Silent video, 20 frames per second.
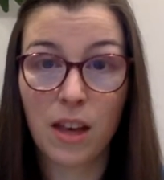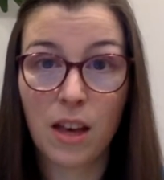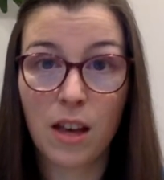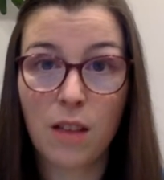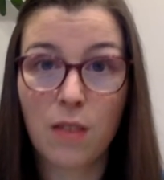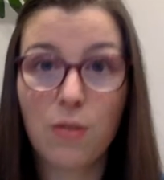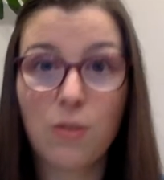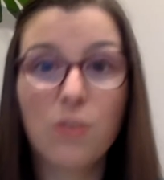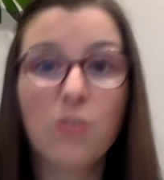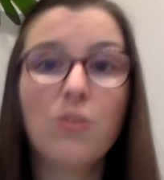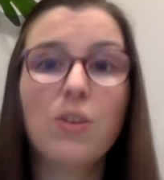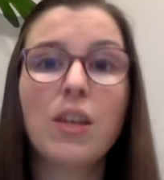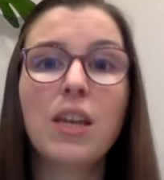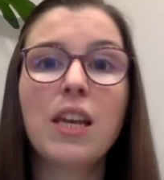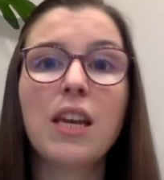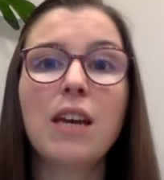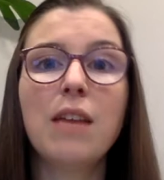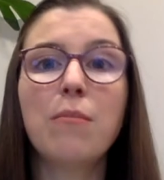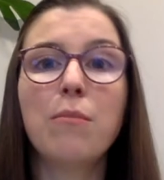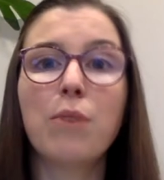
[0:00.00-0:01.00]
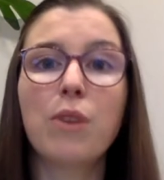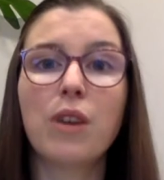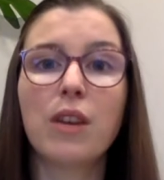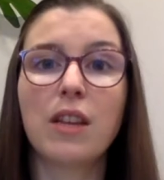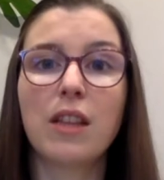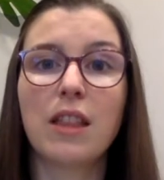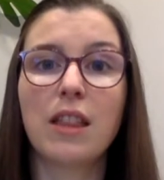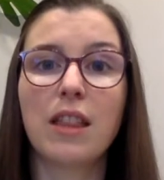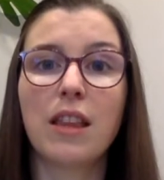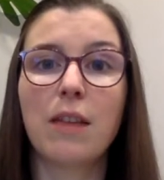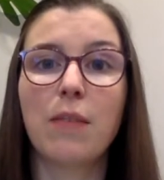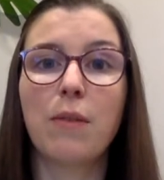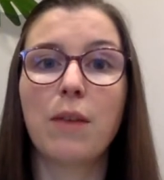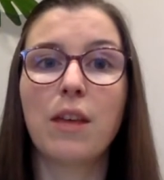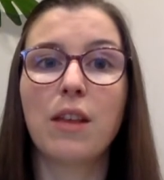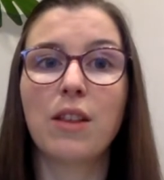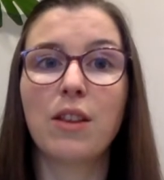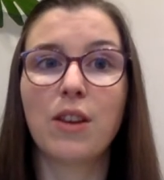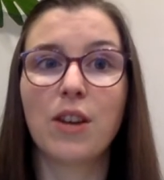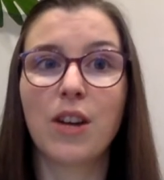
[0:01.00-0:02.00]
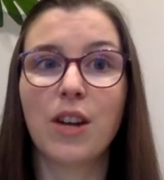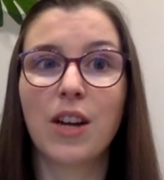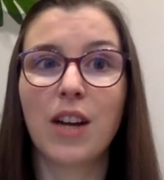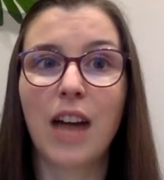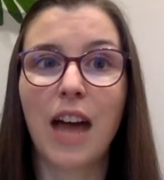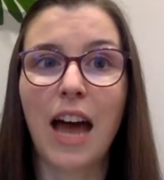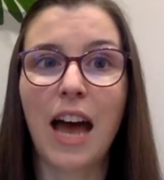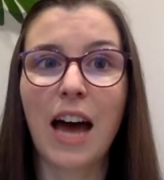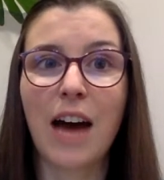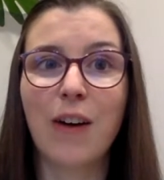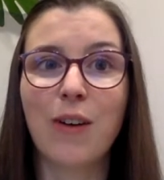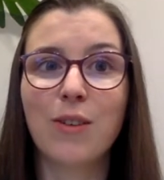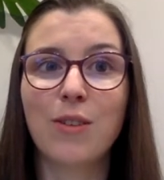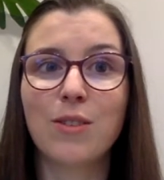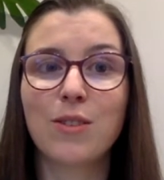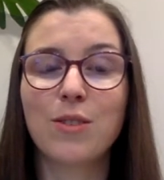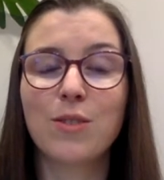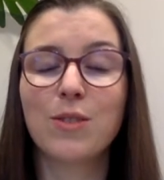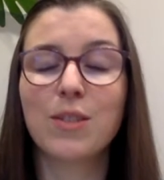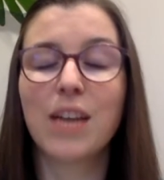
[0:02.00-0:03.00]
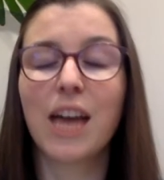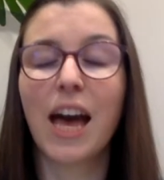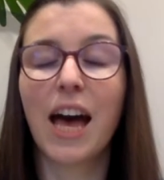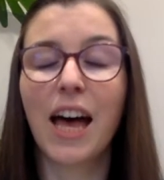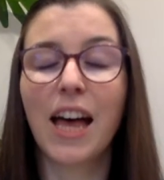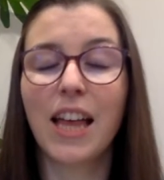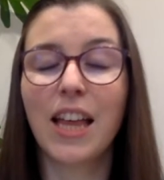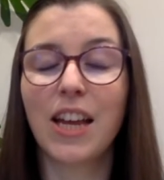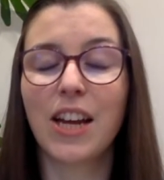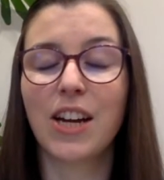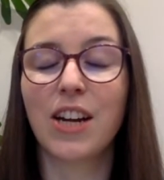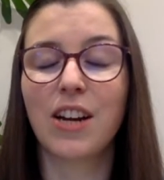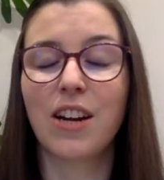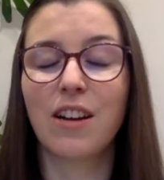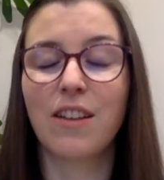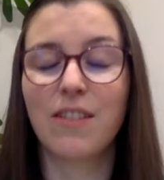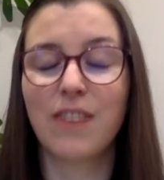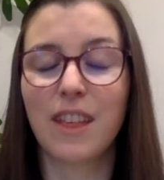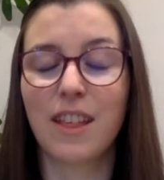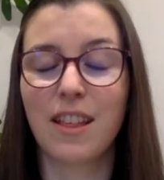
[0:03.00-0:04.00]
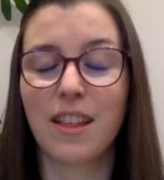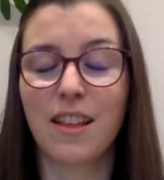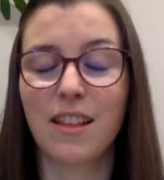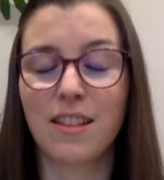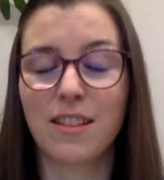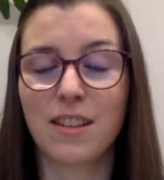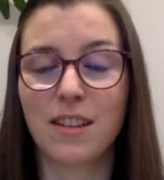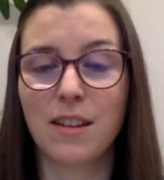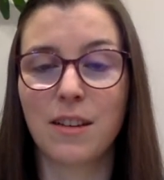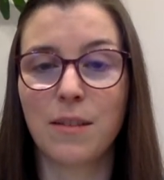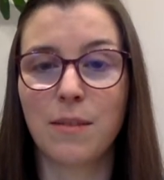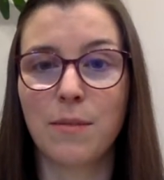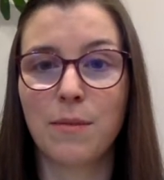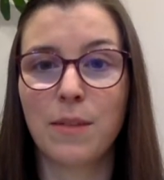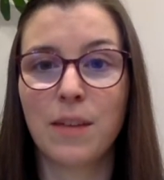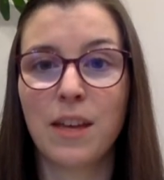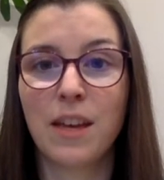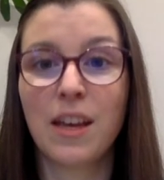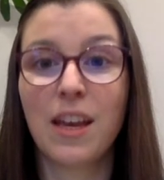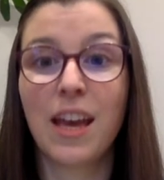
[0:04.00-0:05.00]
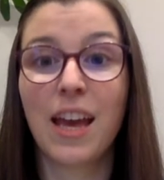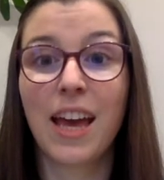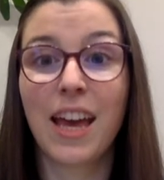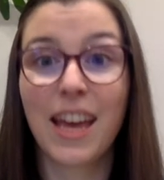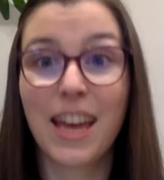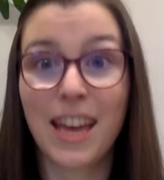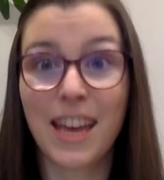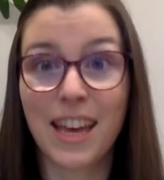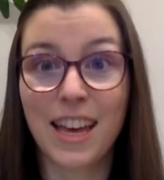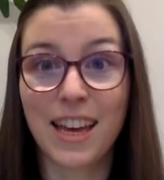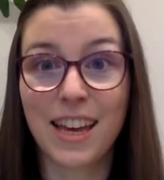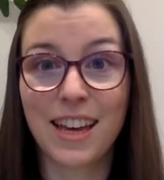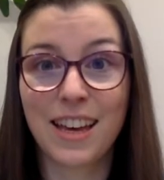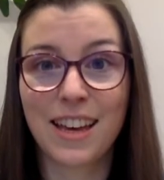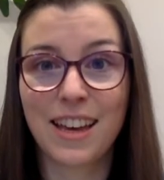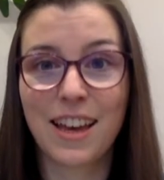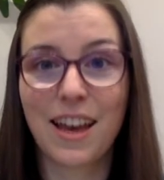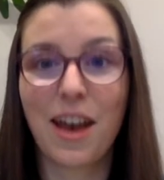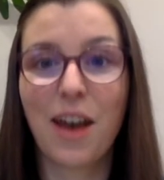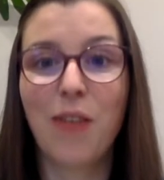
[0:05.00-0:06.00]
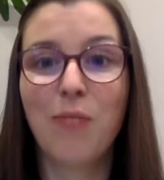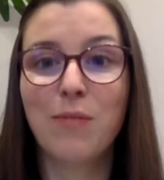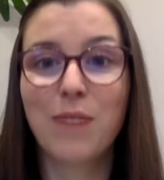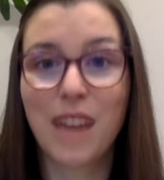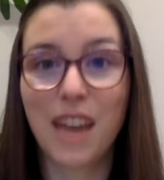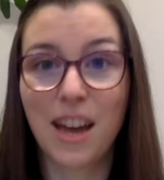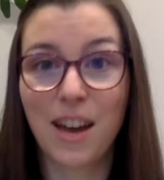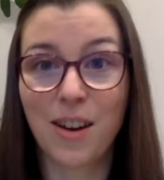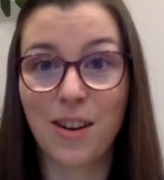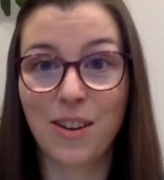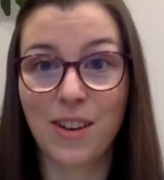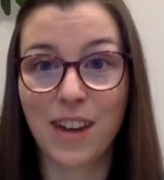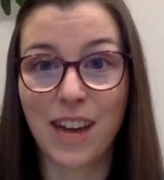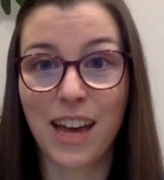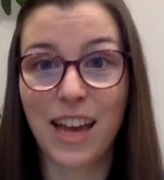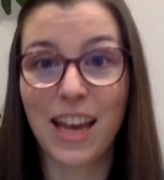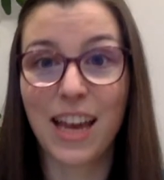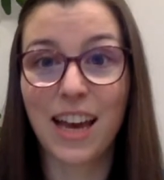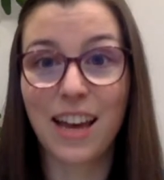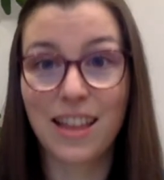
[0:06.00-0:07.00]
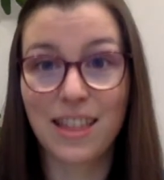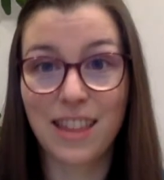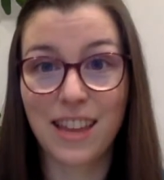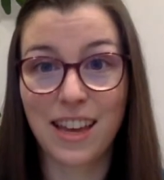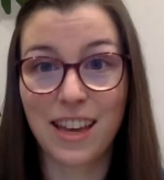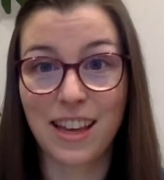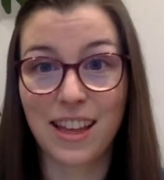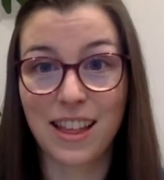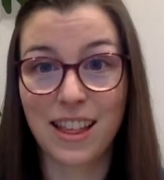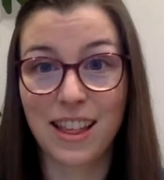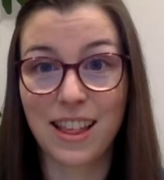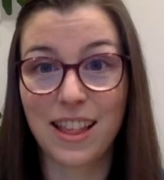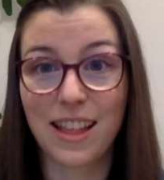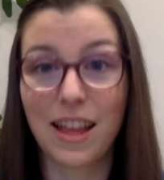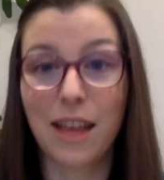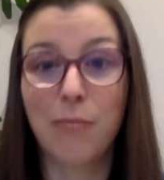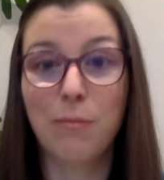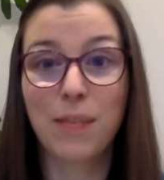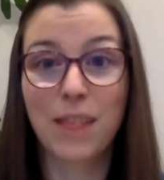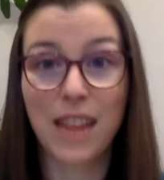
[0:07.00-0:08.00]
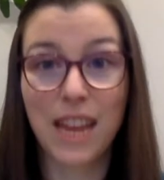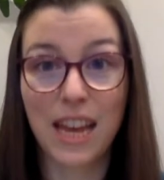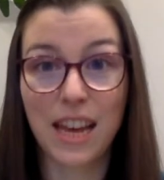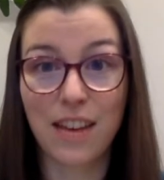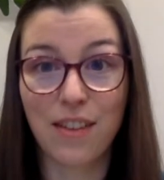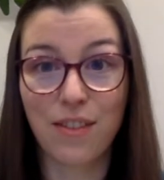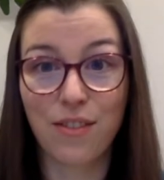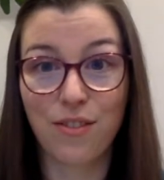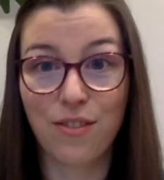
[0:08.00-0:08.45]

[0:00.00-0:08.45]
So it's really important that we learn how to tell our nervous system, hey, calm down, I got this, I'm safe.